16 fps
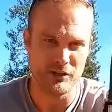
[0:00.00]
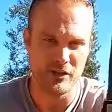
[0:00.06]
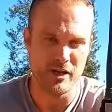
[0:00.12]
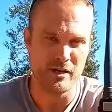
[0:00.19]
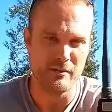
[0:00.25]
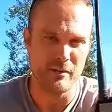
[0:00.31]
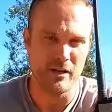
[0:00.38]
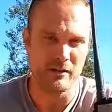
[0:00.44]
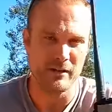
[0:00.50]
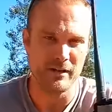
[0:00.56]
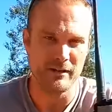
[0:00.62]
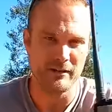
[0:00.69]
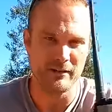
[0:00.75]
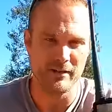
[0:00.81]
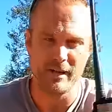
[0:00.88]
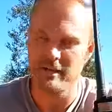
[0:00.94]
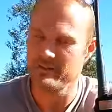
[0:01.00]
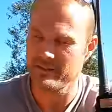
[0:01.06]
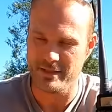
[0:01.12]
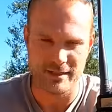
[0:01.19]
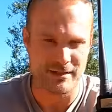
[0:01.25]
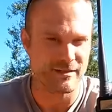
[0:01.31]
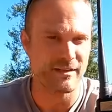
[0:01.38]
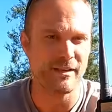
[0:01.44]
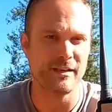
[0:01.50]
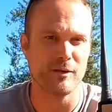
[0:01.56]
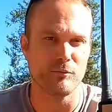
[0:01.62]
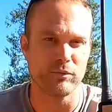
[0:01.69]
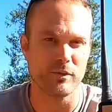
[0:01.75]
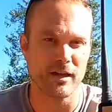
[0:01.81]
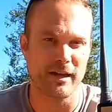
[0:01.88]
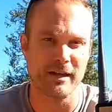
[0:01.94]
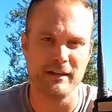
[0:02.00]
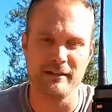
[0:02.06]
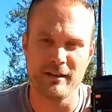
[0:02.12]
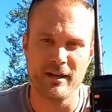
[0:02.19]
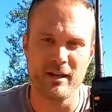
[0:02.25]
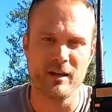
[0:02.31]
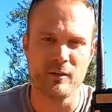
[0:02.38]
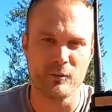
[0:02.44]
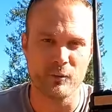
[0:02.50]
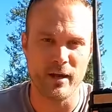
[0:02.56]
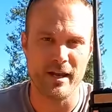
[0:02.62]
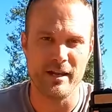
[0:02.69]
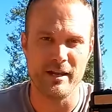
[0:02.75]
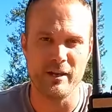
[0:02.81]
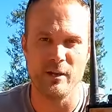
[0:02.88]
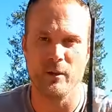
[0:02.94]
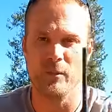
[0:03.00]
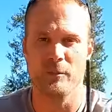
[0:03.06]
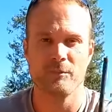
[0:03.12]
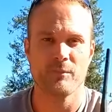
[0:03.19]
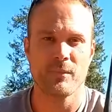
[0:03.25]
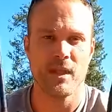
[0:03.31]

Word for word: G M R S F C C compliant radio.